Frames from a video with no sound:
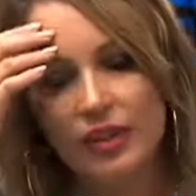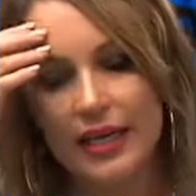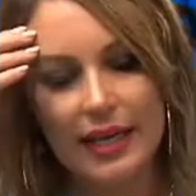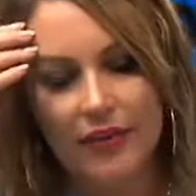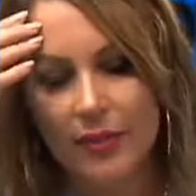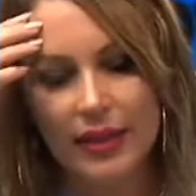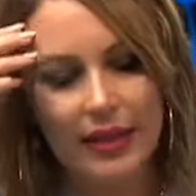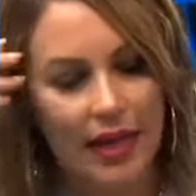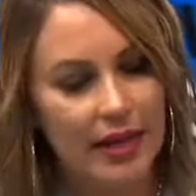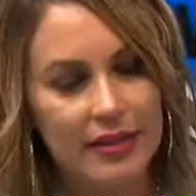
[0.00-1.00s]
feel like
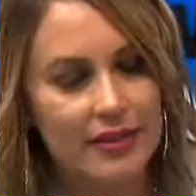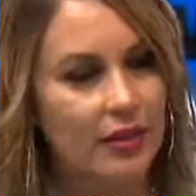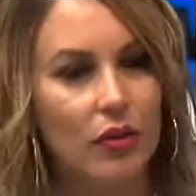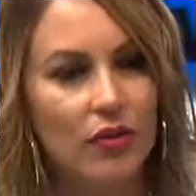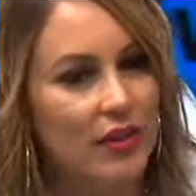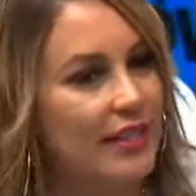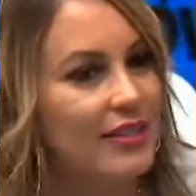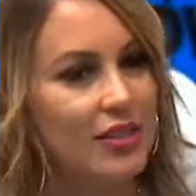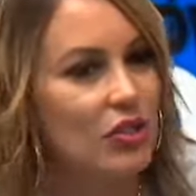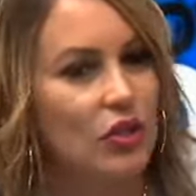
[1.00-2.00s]
everybody has has their own
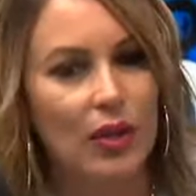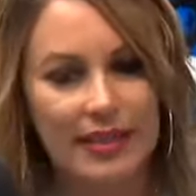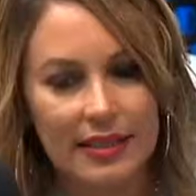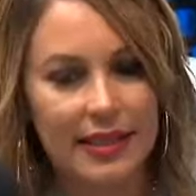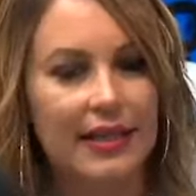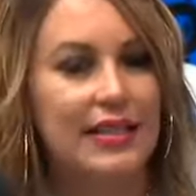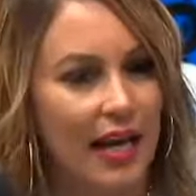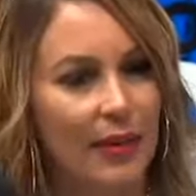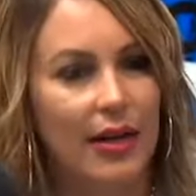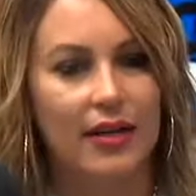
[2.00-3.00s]
things to do and to take
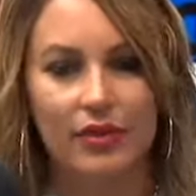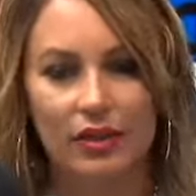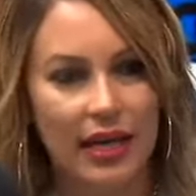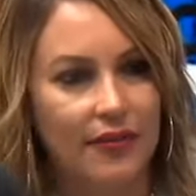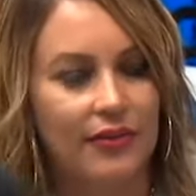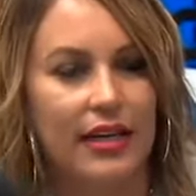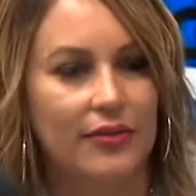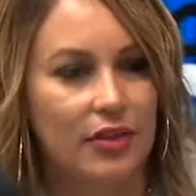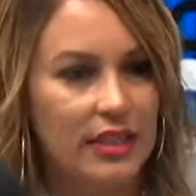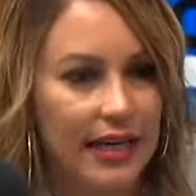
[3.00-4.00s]
time out of your life and out
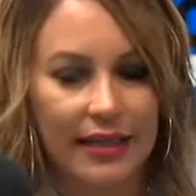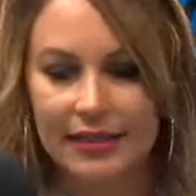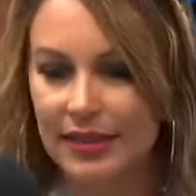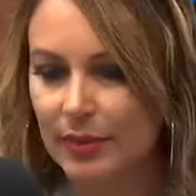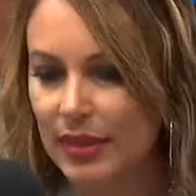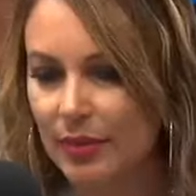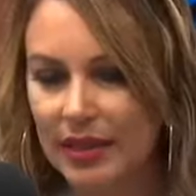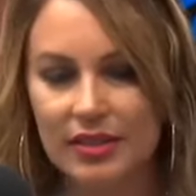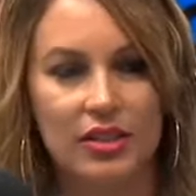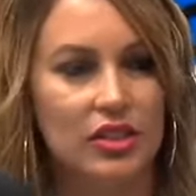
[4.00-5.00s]
of your day to send me a
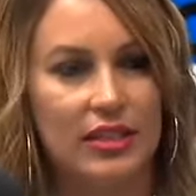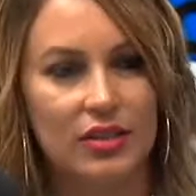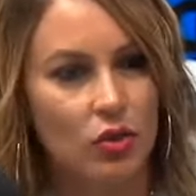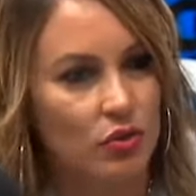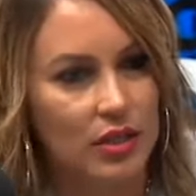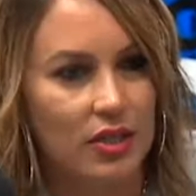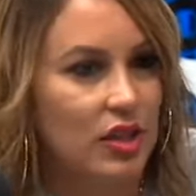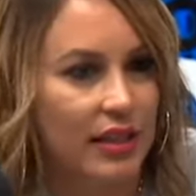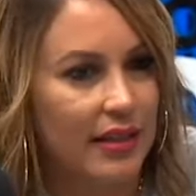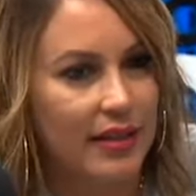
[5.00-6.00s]
message that's so
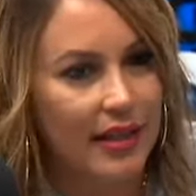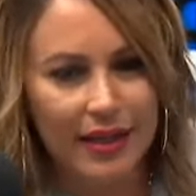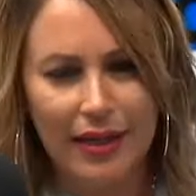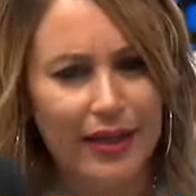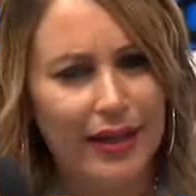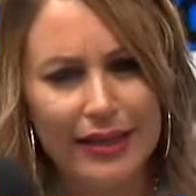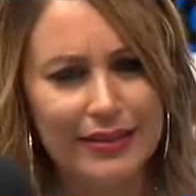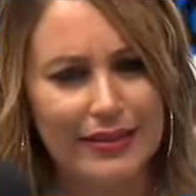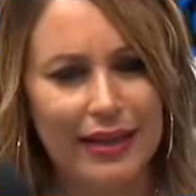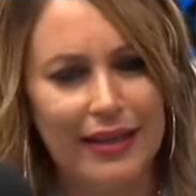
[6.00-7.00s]
touching and
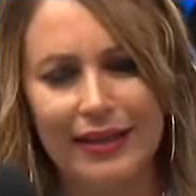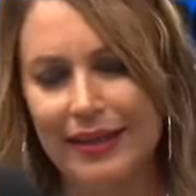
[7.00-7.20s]
it's like,